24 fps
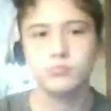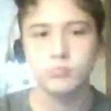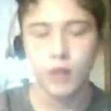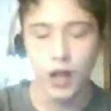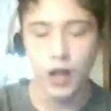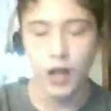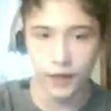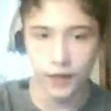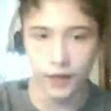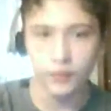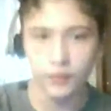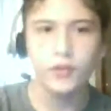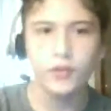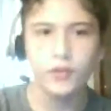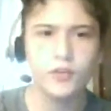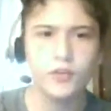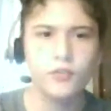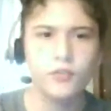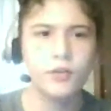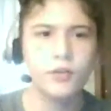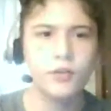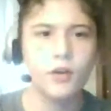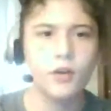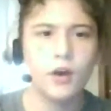on the
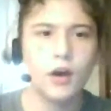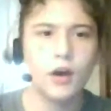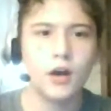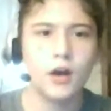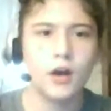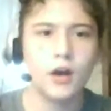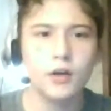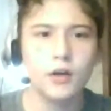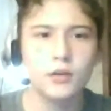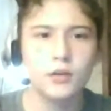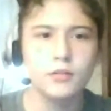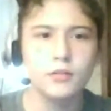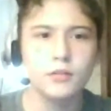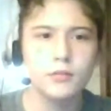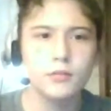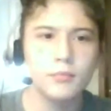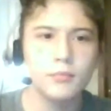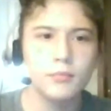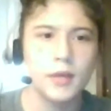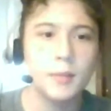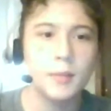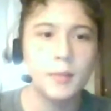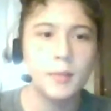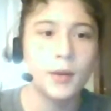list
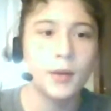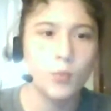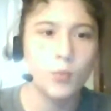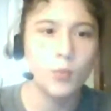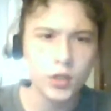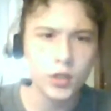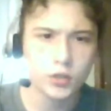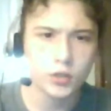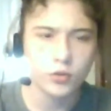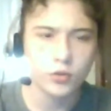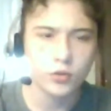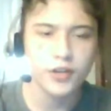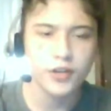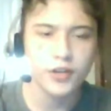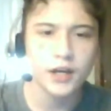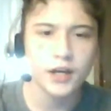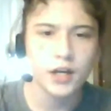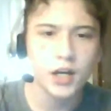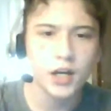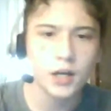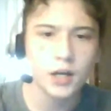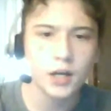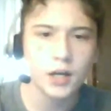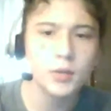made by
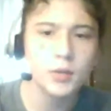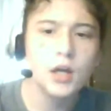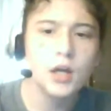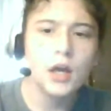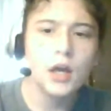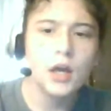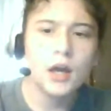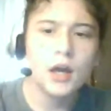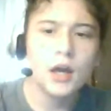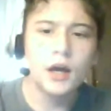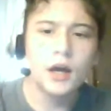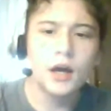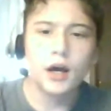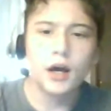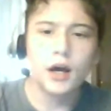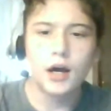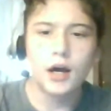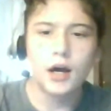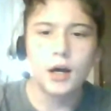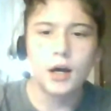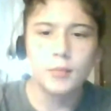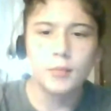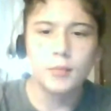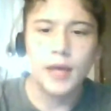whatculture.com,
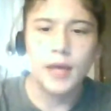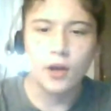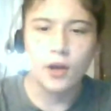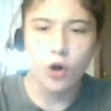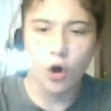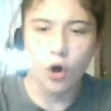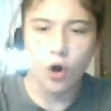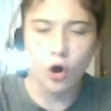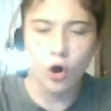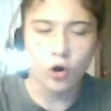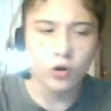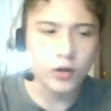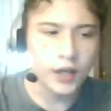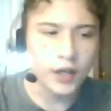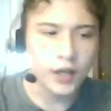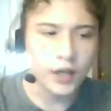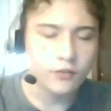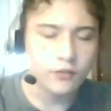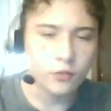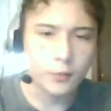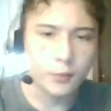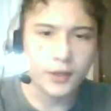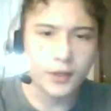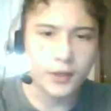and all
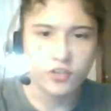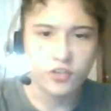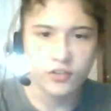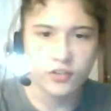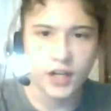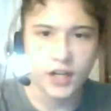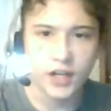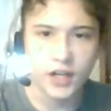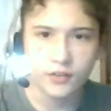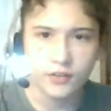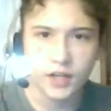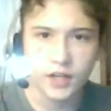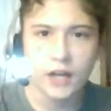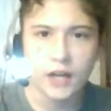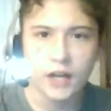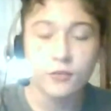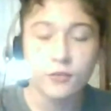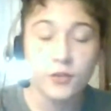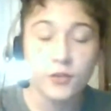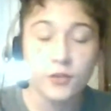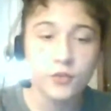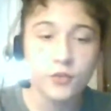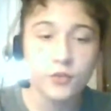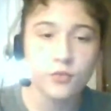information that I've gotten
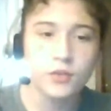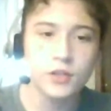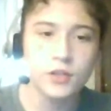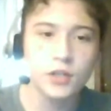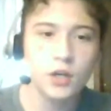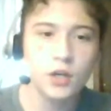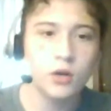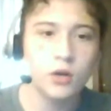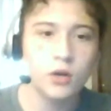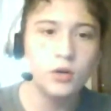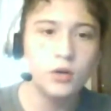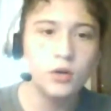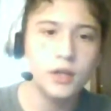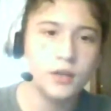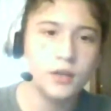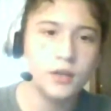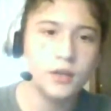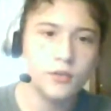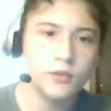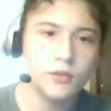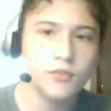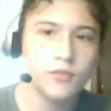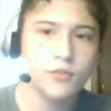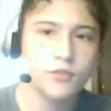for this video
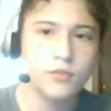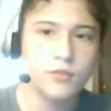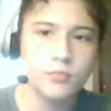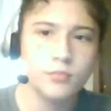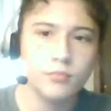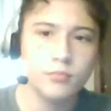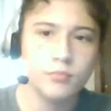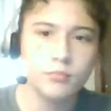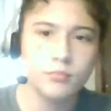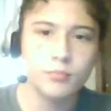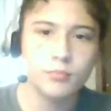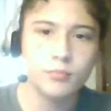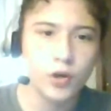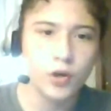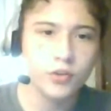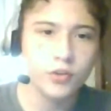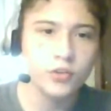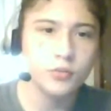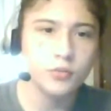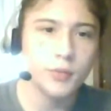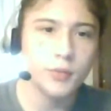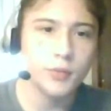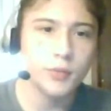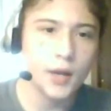is brought
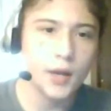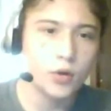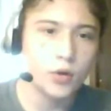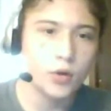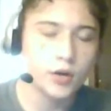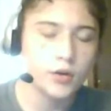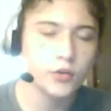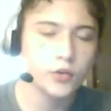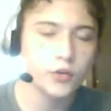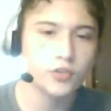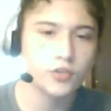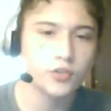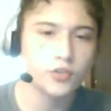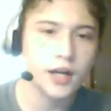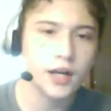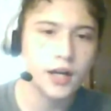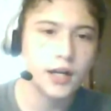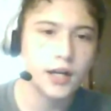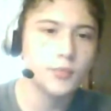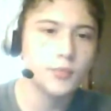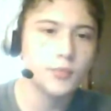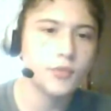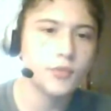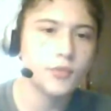to you by
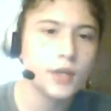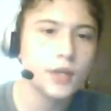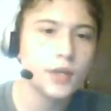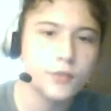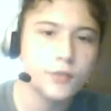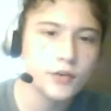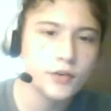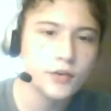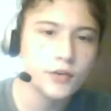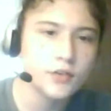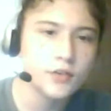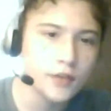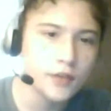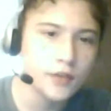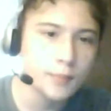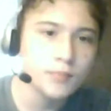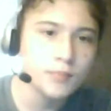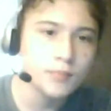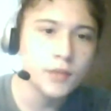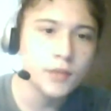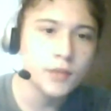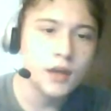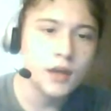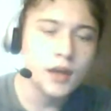whatculture.com, so thank you to
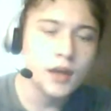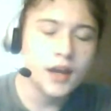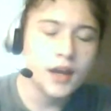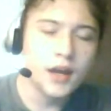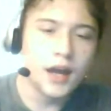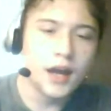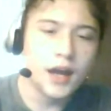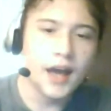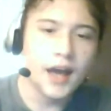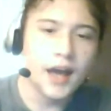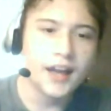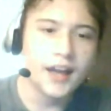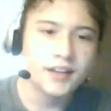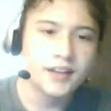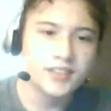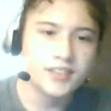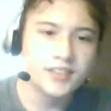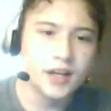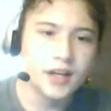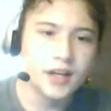them. And